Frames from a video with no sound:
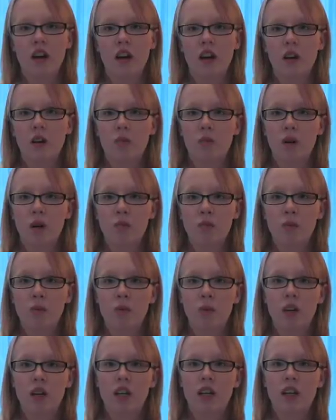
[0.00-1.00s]
And at one
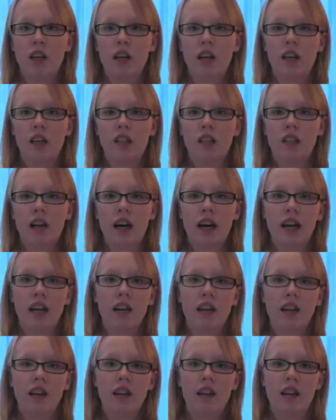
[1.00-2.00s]
point they
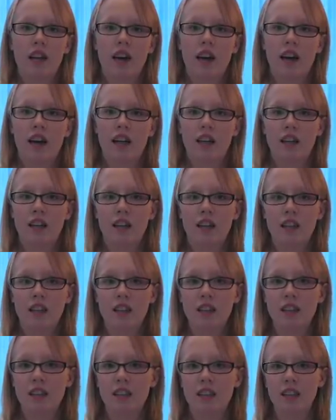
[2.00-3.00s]
decided that
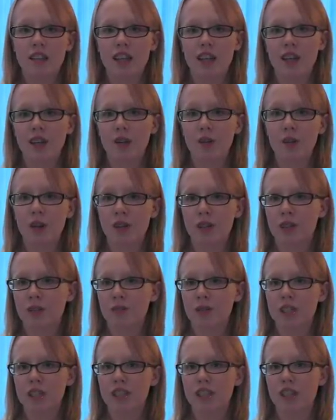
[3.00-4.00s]
saying words
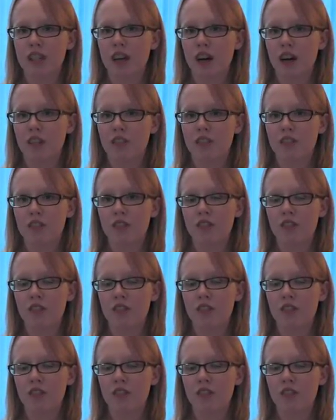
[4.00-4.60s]
wasn't enough.